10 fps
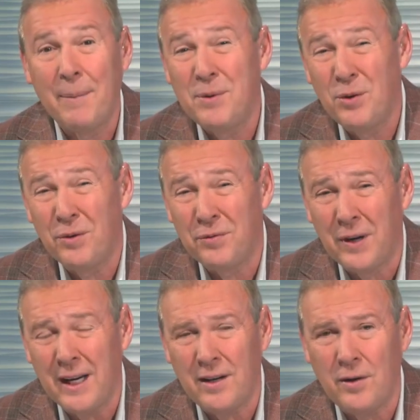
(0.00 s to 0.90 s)
I'm too
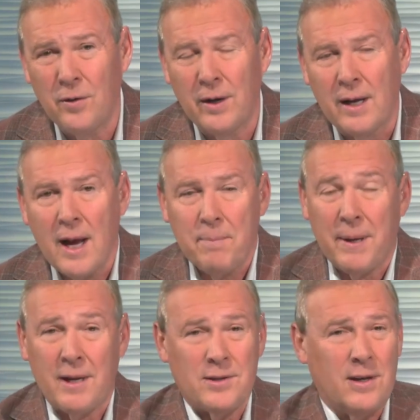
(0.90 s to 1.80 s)
afraid to do it
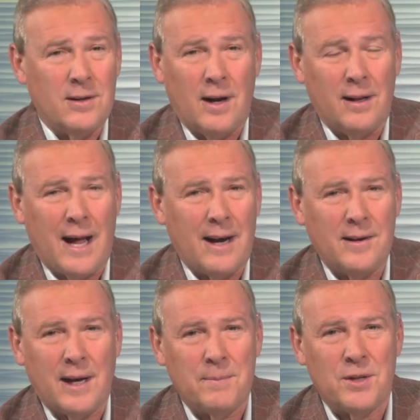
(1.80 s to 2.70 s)
because a lot
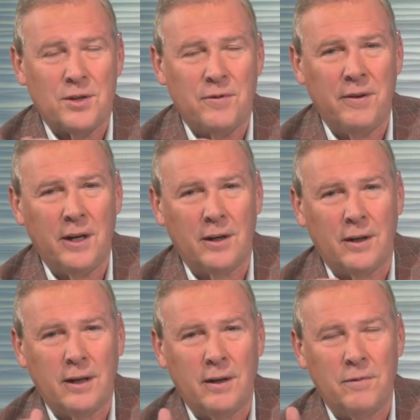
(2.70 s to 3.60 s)
of times there's
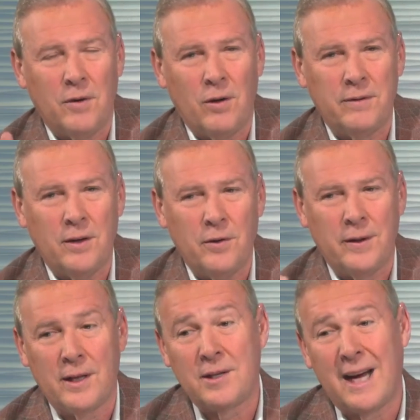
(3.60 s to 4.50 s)
fear involved in
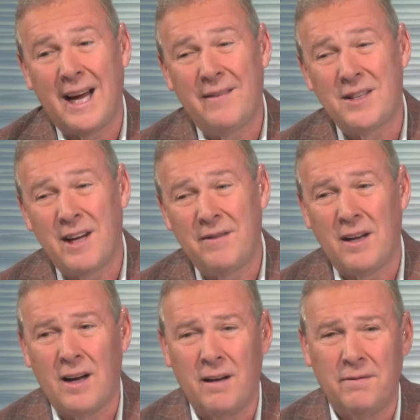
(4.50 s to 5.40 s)
doing this. I haven't saved
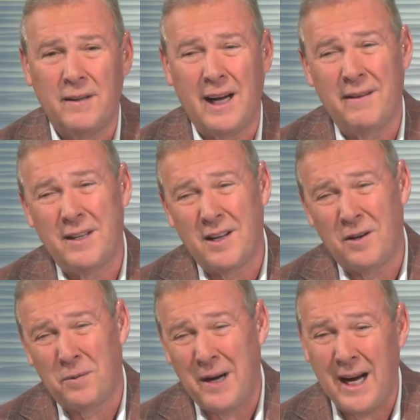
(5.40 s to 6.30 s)
enough. I haven't
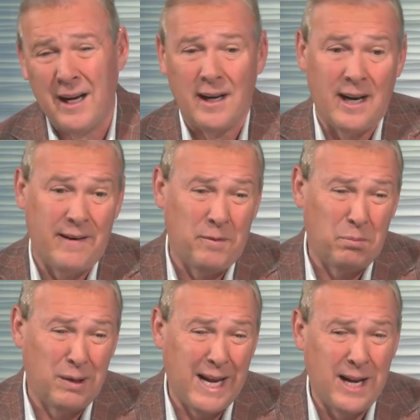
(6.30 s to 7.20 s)
done it right. I
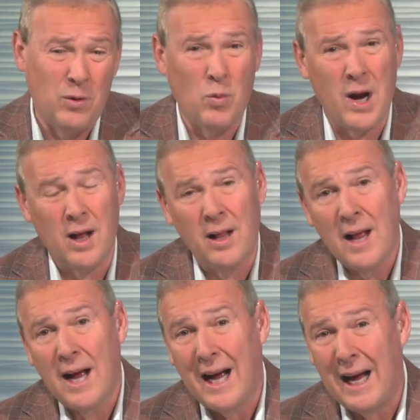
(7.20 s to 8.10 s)
haven't planned well.
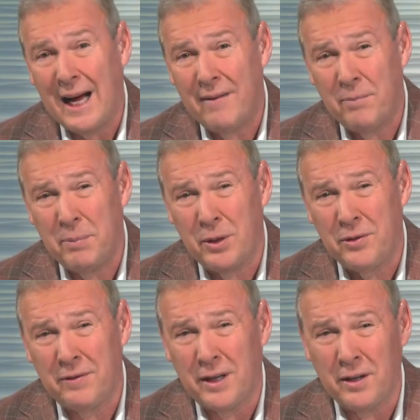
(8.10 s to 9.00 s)
I haven't
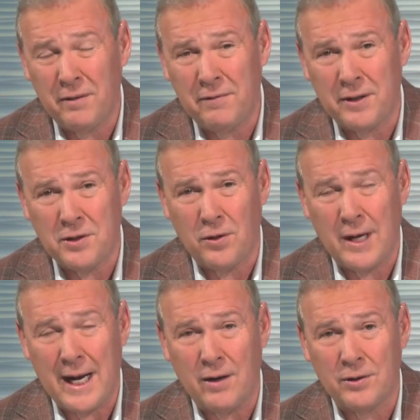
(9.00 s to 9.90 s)
built a very good
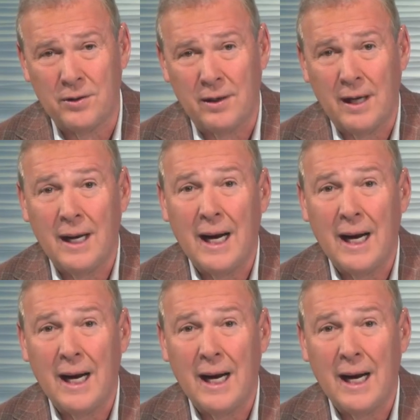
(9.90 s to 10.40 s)
fiscal house.